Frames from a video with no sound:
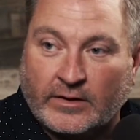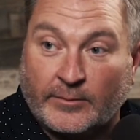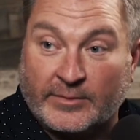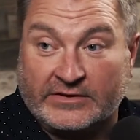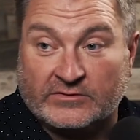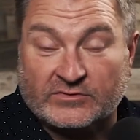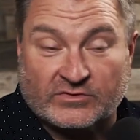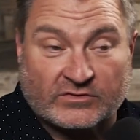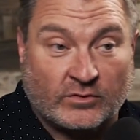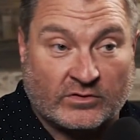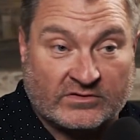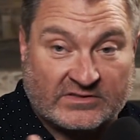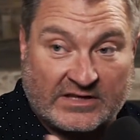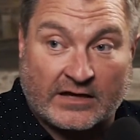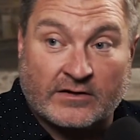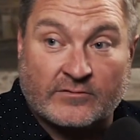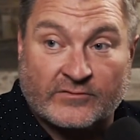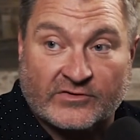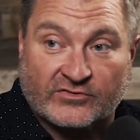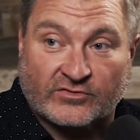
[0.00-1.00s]
I mean, this was on
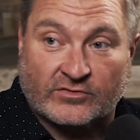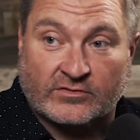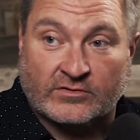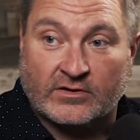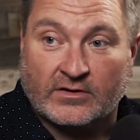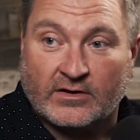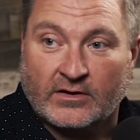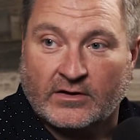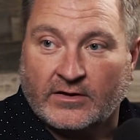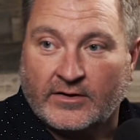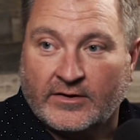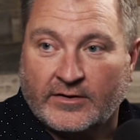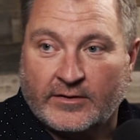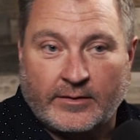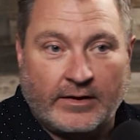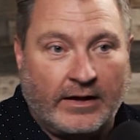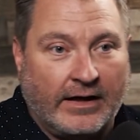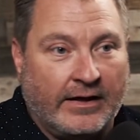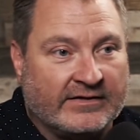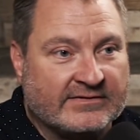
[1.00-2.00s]
television. Mm-hmm
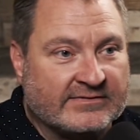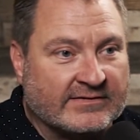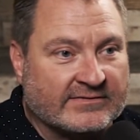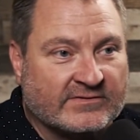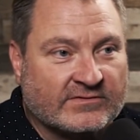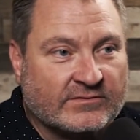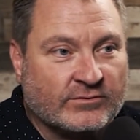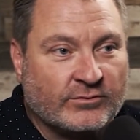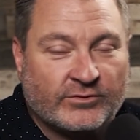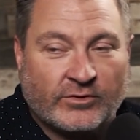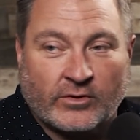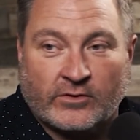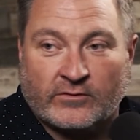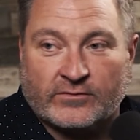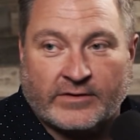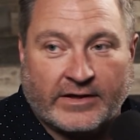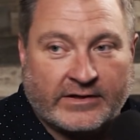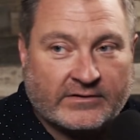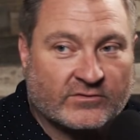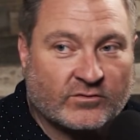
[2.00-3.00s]
it's a studio of
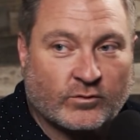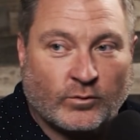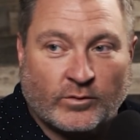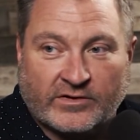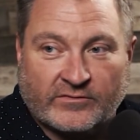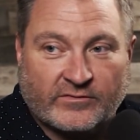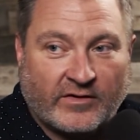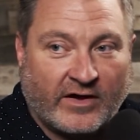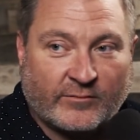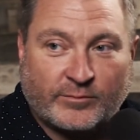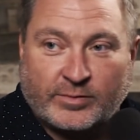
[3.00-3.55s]
like 25